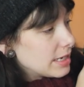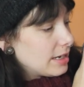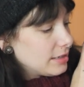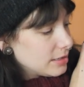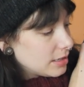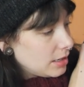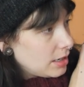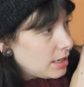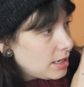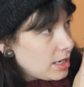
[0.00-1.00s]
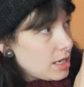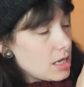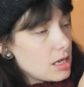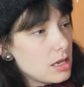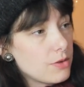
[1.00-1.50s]
And
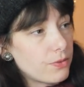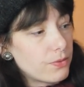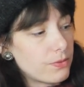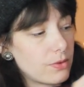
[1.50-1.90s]
if